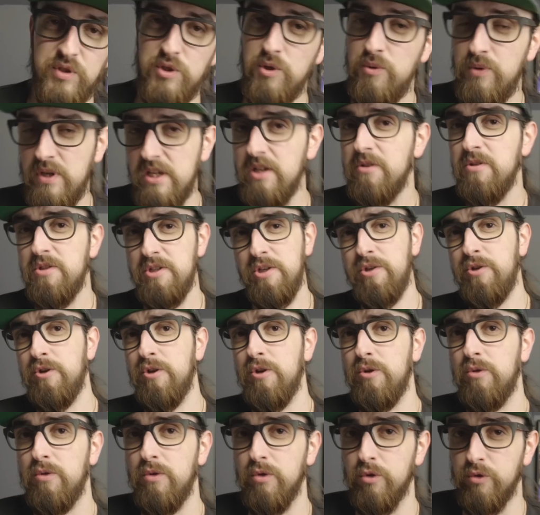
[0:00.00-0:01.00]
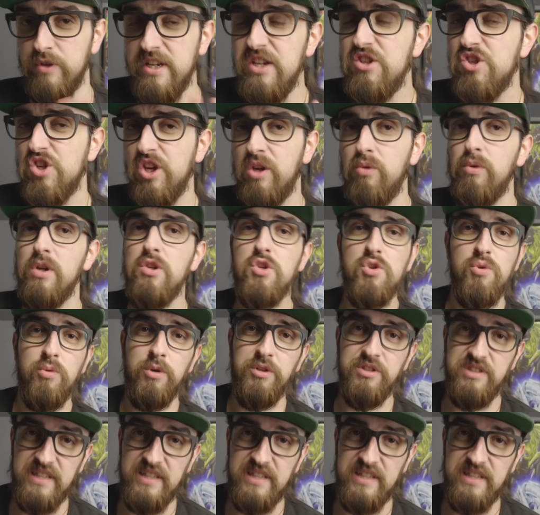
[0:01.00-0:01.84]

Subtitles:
2 years ago, reaching Ritual